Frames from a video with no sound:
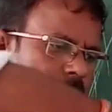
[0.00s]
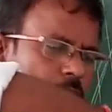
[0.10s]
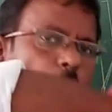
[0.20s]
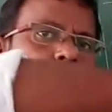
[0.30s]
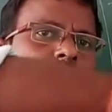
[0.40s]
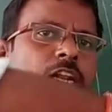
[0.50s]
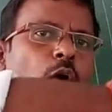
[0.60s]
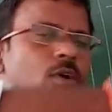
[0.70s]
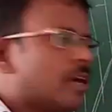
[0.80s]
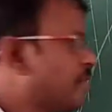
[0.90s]

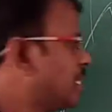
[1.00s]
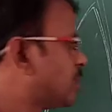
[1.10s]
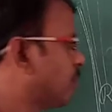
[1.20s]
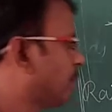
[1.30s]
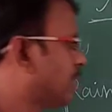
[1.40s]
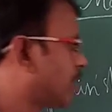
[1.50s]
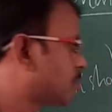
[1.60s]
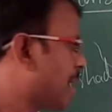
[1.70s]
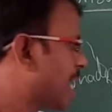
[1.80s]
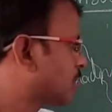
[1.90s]
rounded winds will be
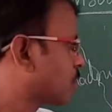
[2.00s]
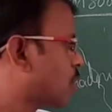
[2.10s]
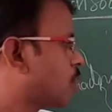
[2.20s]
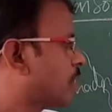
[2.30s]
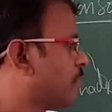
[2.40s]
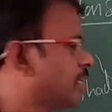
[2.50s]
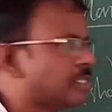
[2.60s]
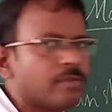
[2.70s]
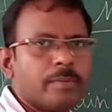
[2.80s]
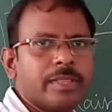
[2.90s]
there, maximum rounded
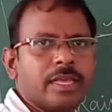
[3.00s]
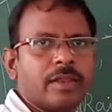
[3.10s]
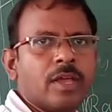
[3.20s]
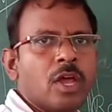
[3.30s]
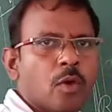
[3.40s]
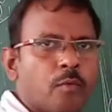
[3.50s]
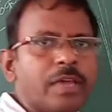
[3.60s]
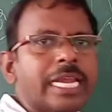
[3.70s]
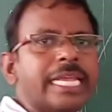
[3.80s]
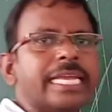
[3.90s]
winds will be there.
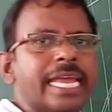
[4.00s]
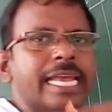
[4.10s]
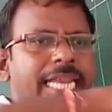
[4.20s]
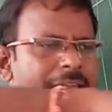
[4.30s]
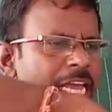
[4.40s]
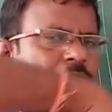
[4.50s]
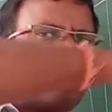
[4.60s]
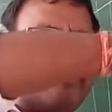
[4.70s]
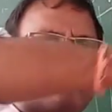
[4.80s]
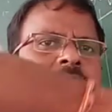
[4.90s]
Whirling air will
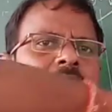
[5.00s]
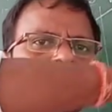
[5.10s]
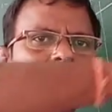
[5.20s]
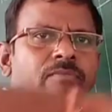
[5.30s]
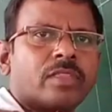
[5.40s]
be whirled.